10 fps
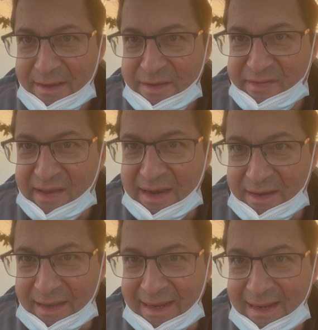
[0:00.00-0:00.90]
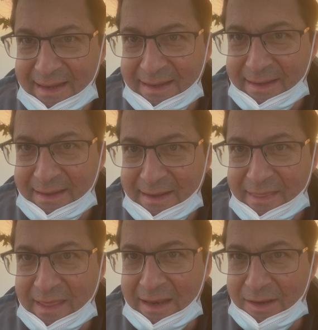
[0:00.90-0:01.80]
suddenly
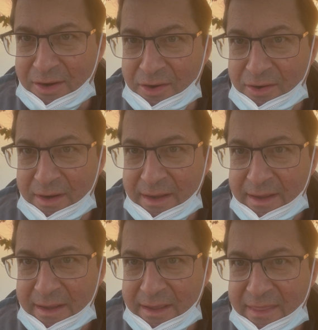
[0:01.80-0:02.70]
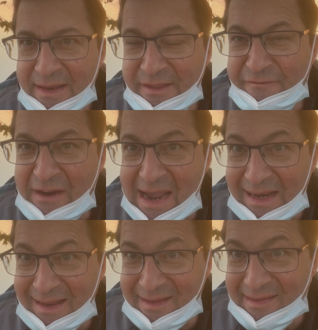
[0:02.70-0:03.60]
they learn that the
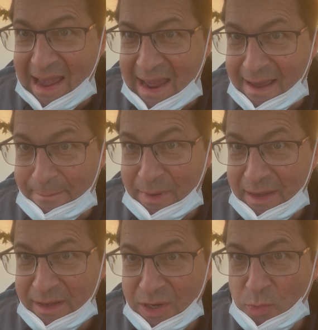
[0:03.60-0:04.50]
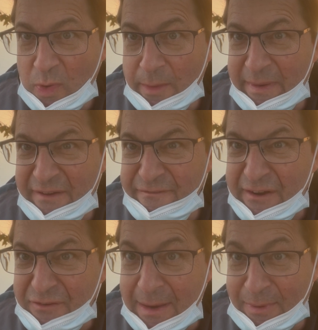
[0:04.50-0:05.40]
final exam will be
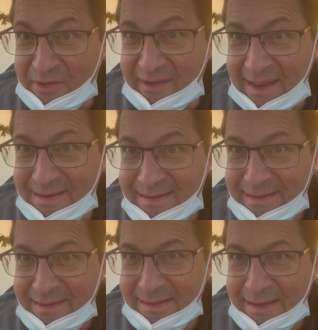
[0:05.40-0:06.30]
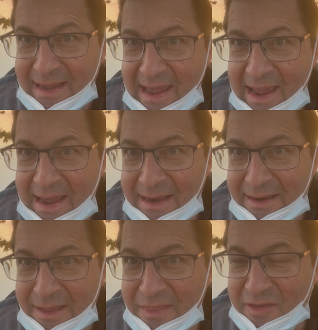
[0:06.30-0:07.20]
50%, and
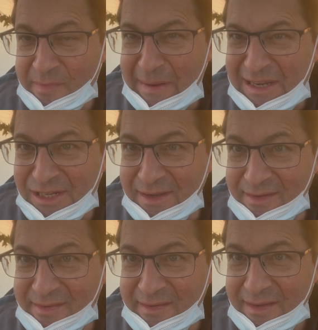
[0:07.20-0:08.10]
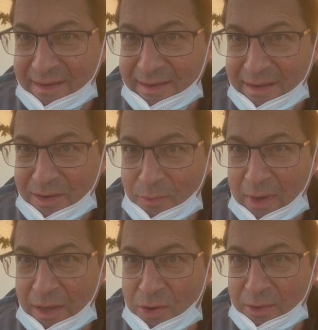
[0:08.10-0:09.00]
the speeches
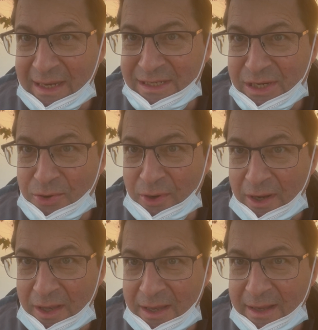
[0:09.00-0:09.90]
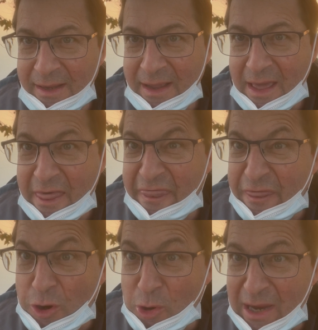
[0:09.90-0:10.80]
will only total
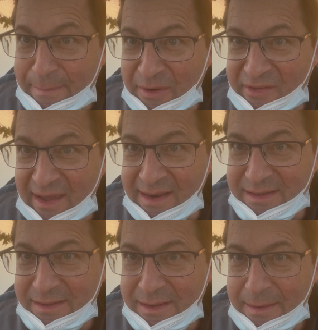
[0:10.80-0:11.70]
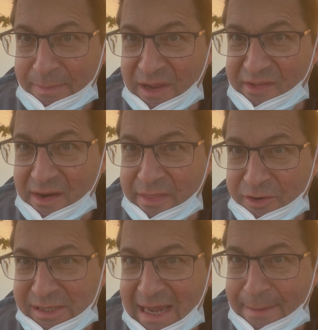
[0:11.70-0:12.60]
30%, plus another
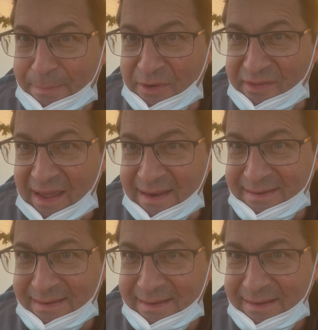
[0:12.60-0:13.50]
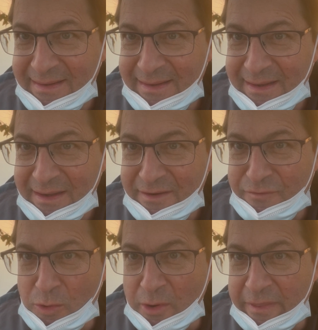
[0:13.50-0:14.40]
10%
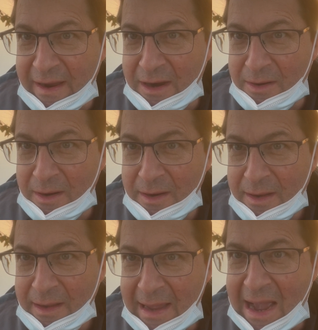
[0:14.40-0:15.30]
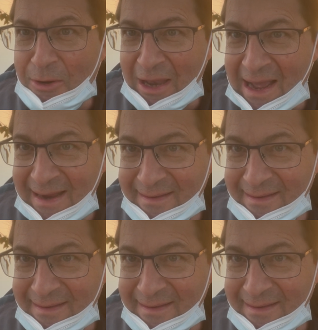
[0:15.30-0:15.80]
for their outlines.